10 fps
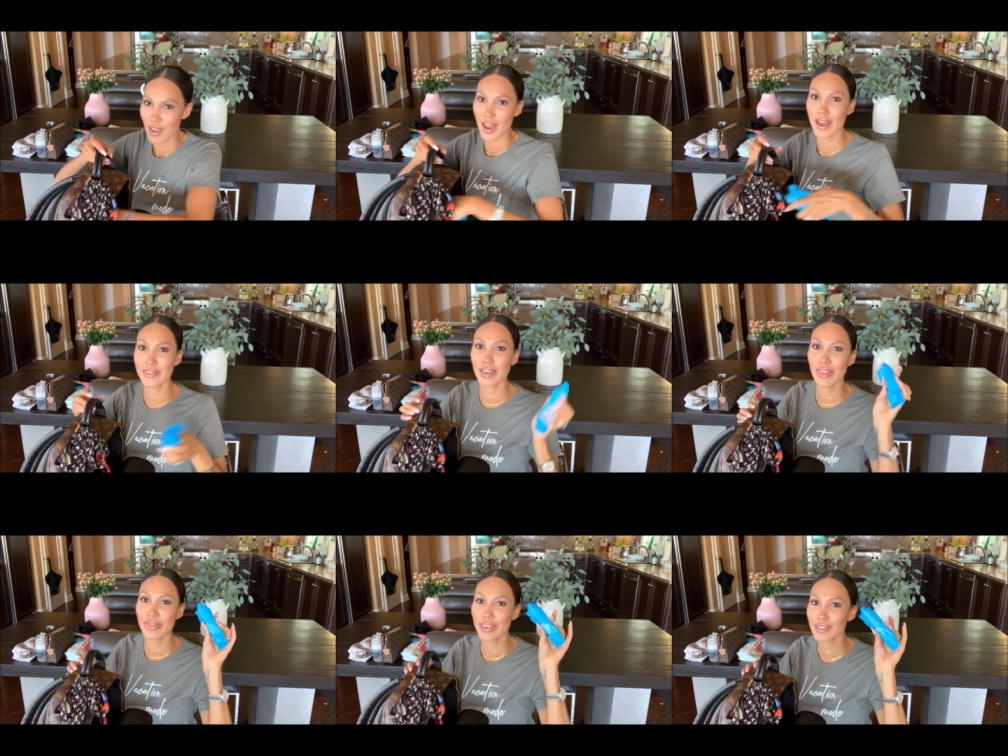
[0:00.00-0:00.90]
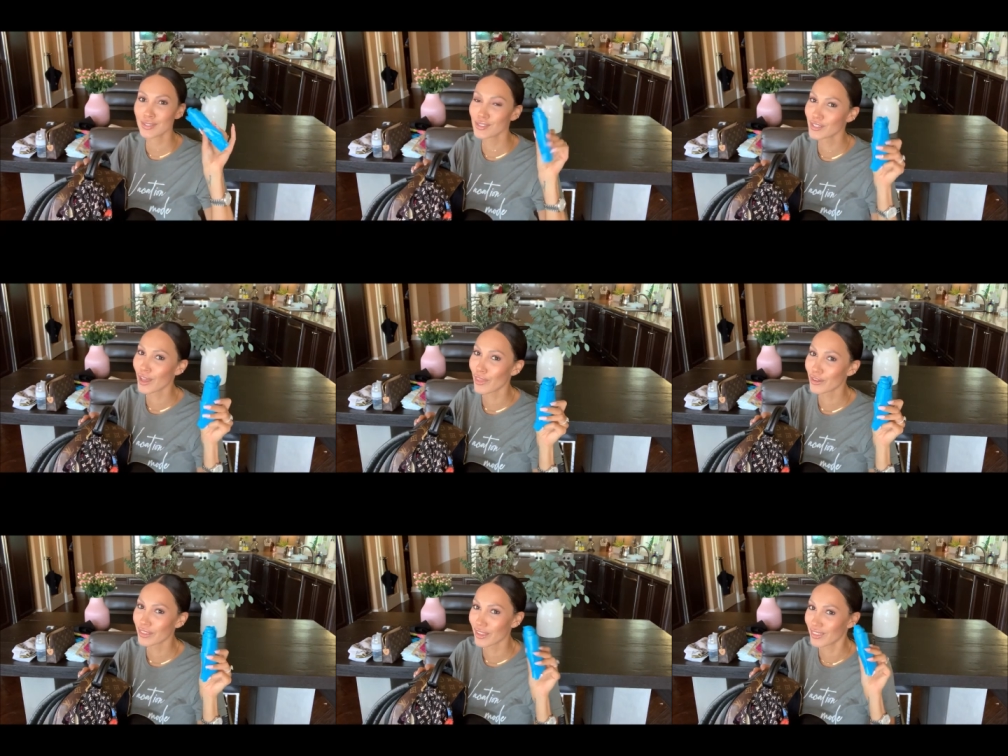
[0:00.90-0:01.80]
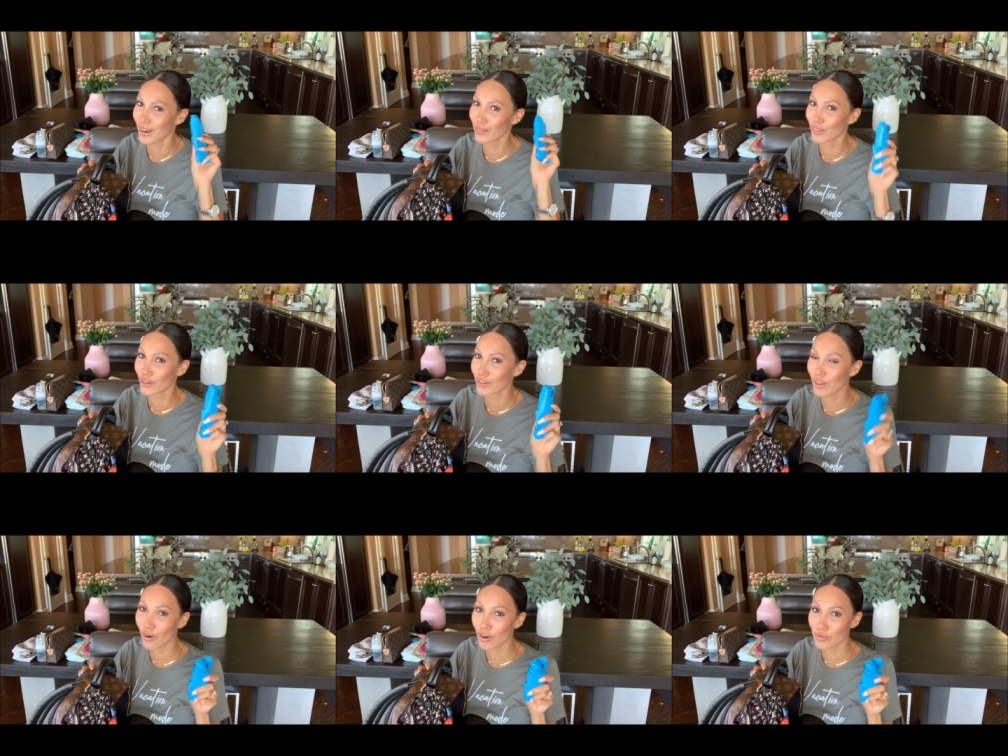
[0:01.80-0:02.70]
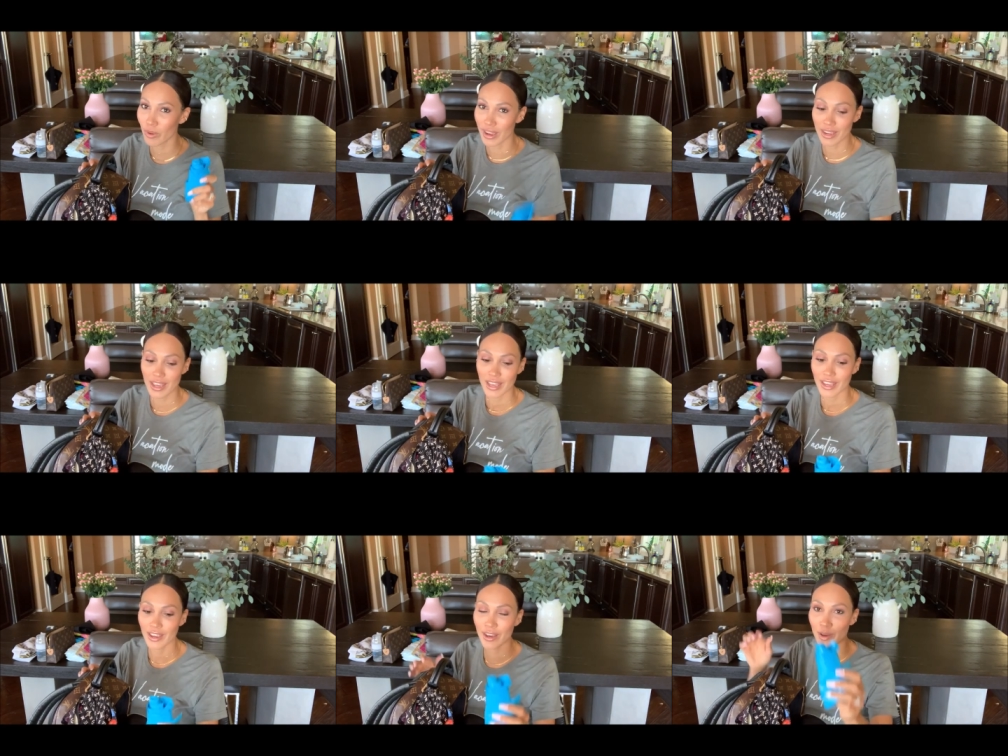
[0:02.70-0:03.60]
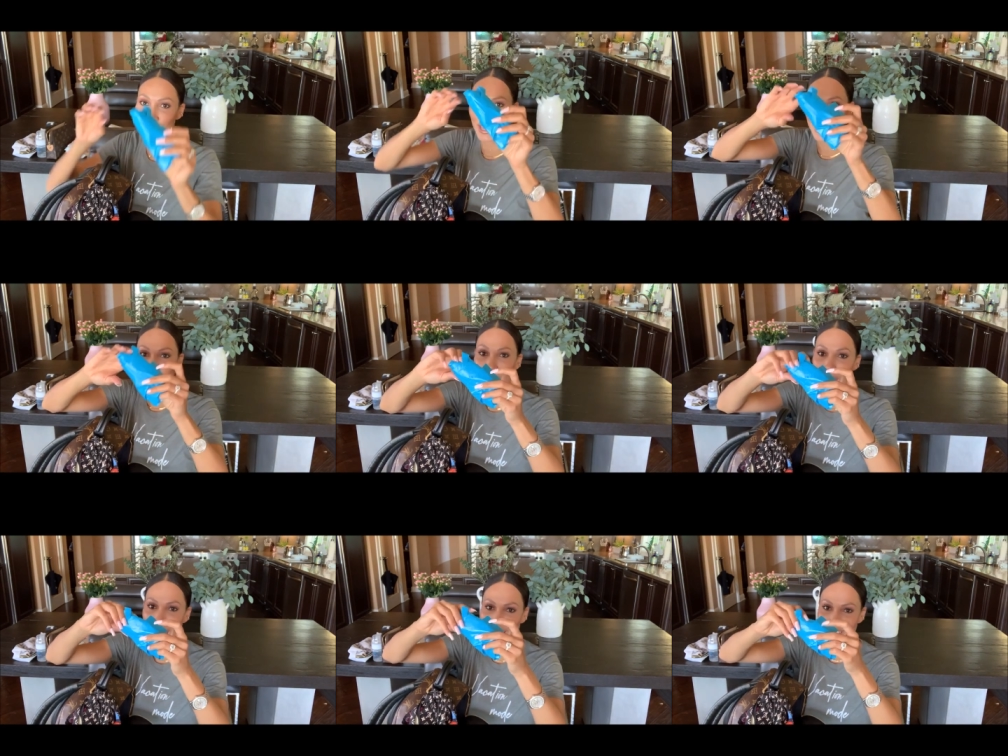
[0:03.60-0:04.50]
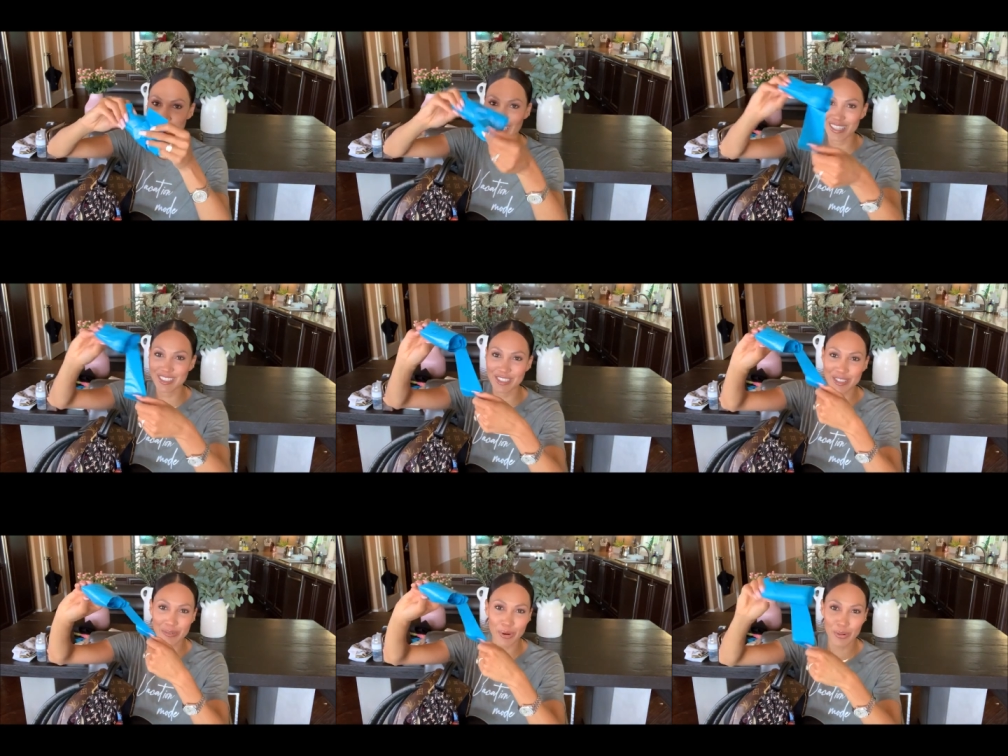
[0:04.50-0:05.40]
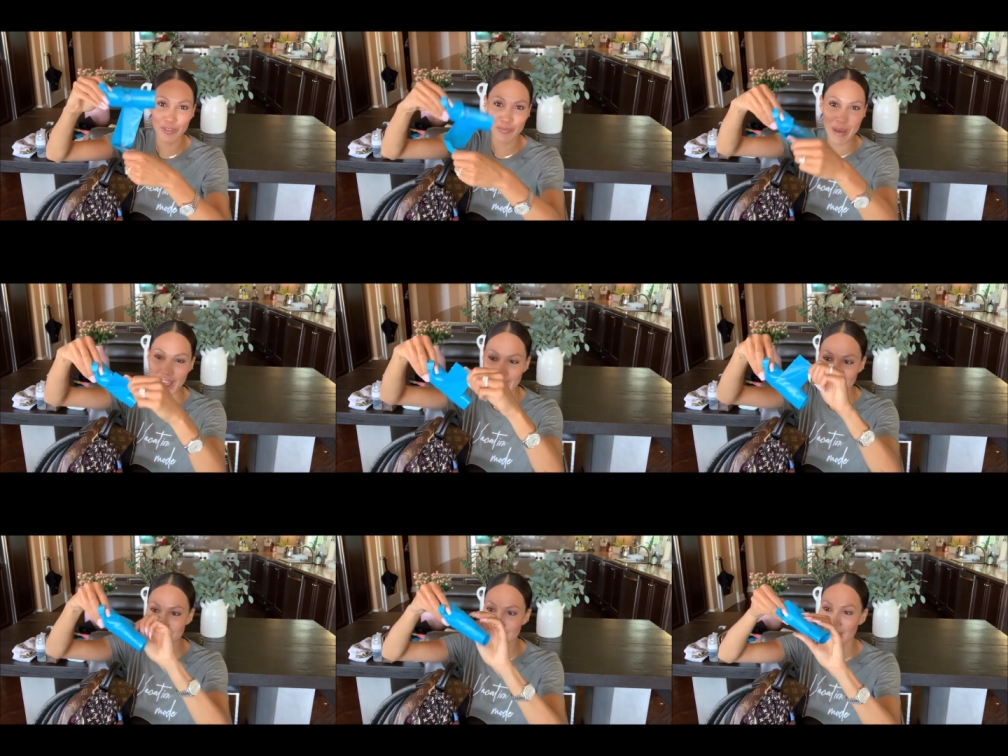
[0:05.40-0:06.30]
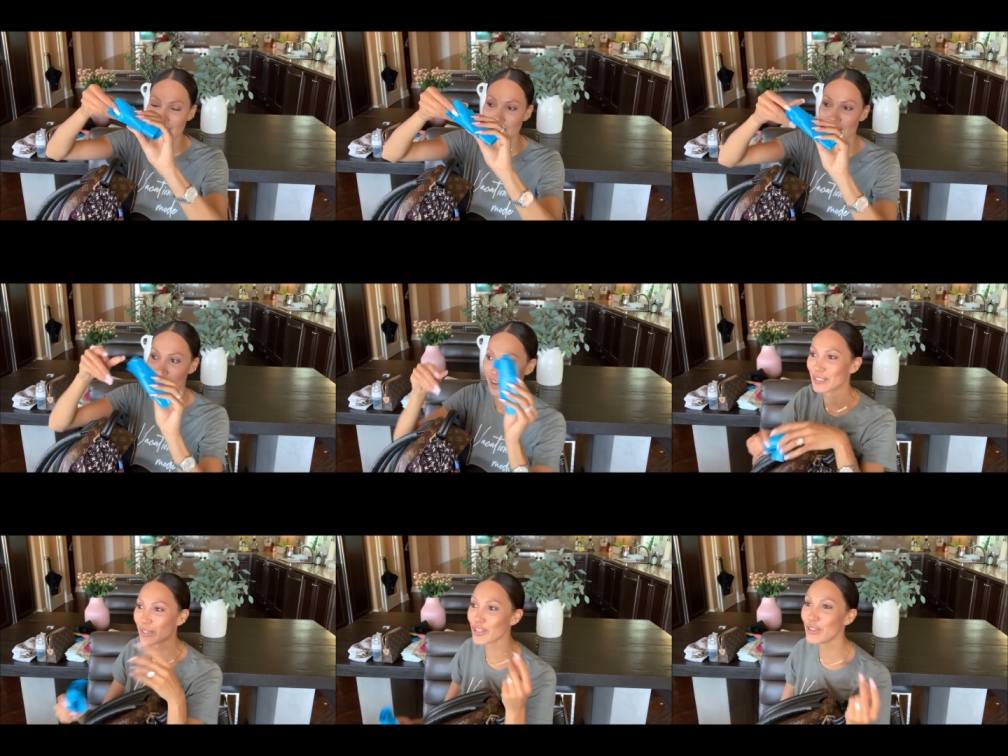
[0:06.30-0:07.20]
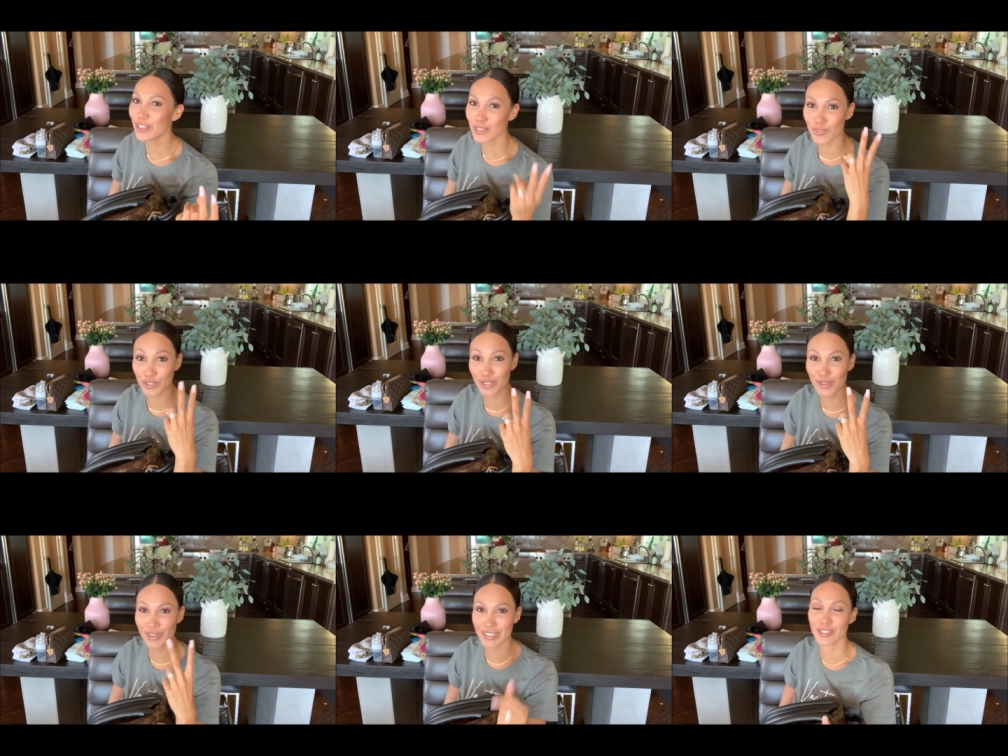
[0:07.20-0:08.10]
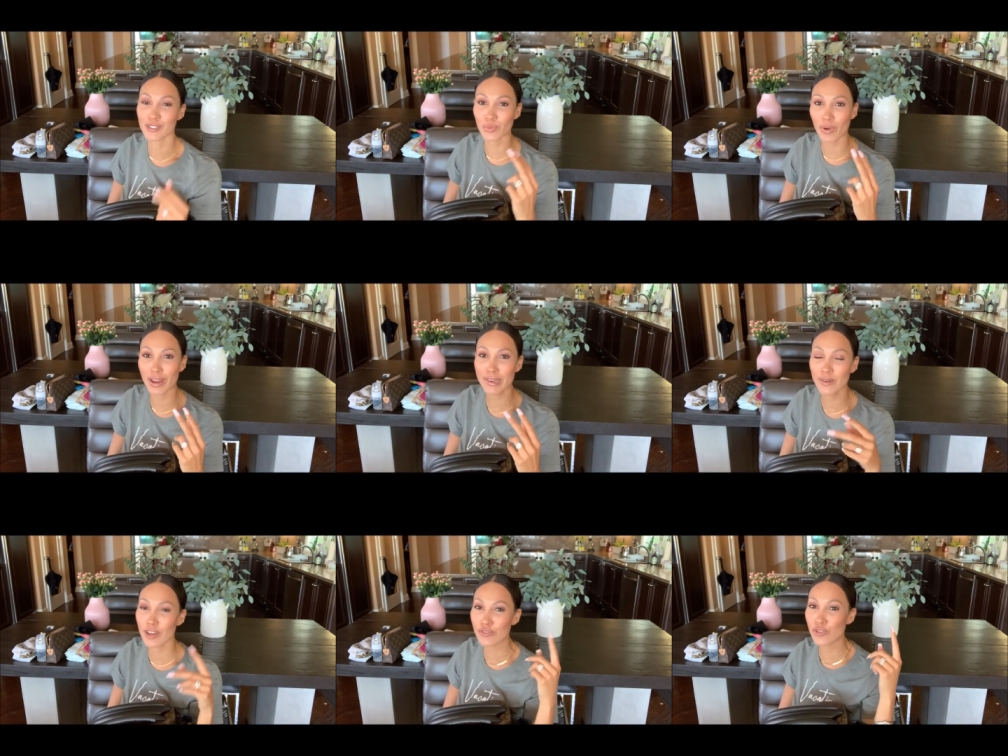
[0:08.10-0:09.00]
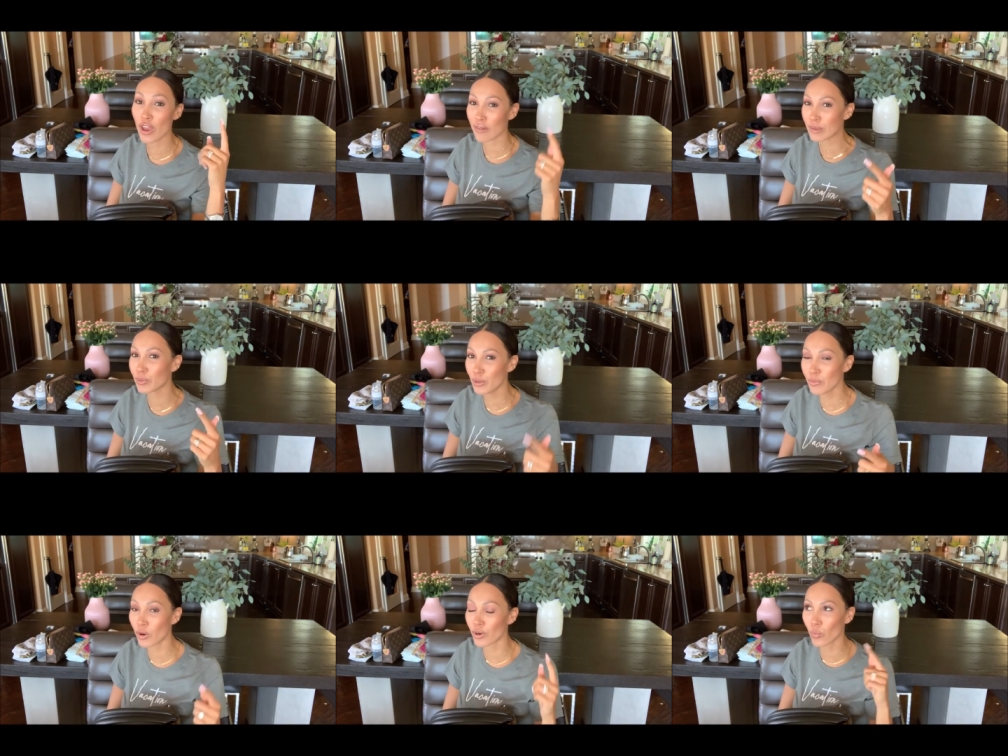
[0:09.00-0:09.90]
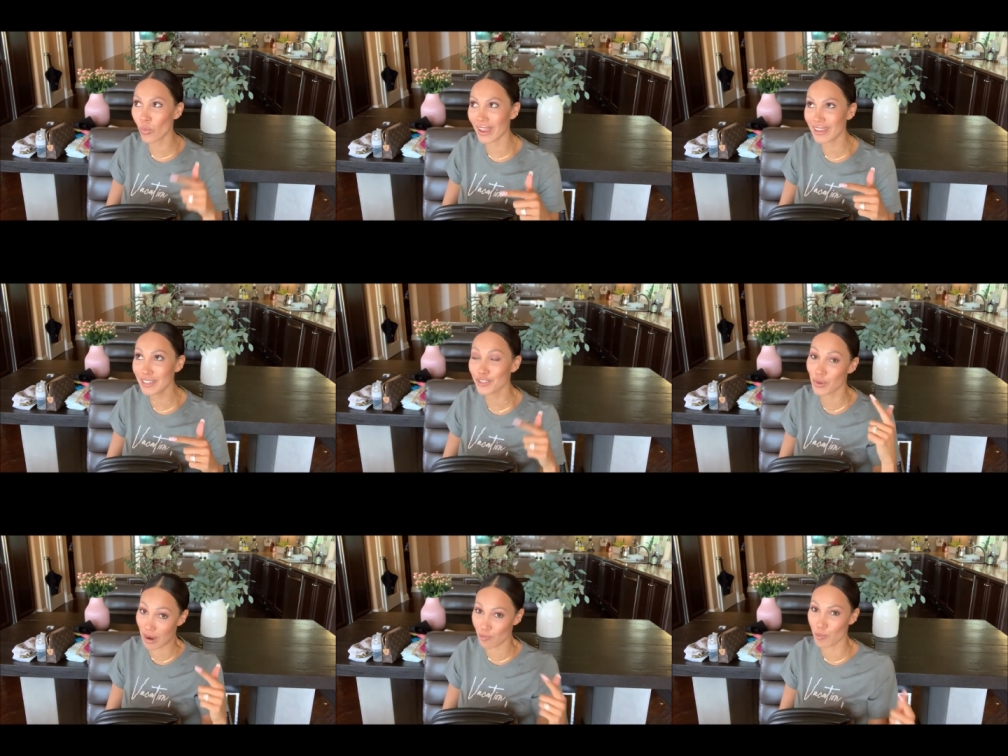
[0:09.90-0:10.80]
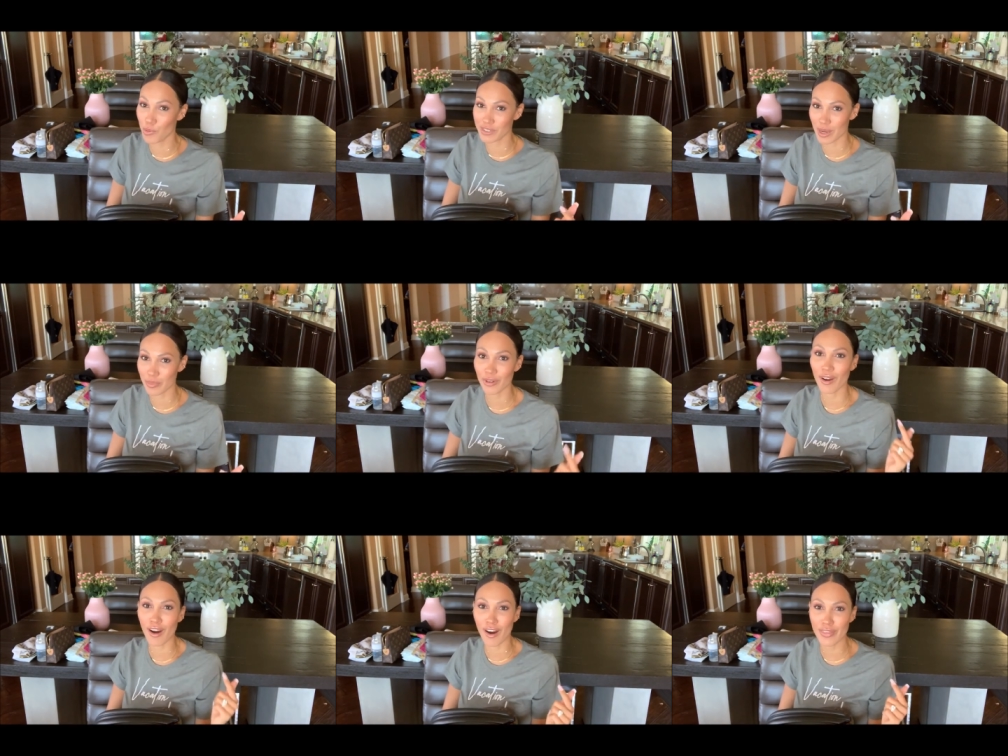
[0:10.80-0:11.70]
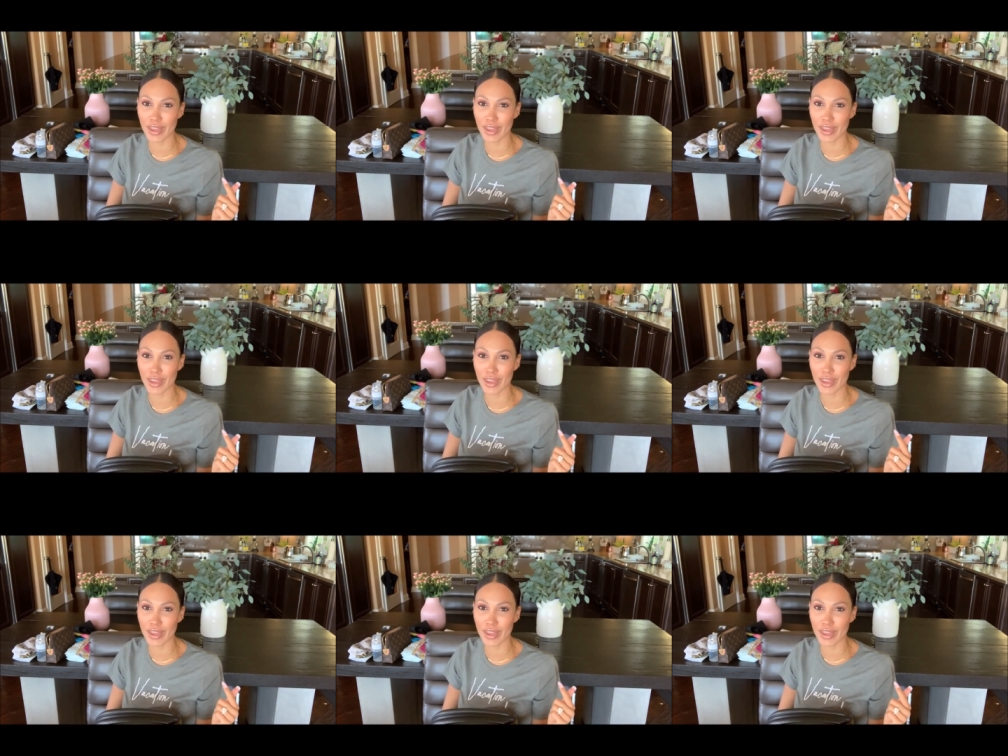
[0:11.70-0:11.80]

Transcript: And then this is another thing that I learned the hard way. It is bags, just a roll of bags. So you need this for two reasons. One, if you have a poop, or when you have a poopy diaper on the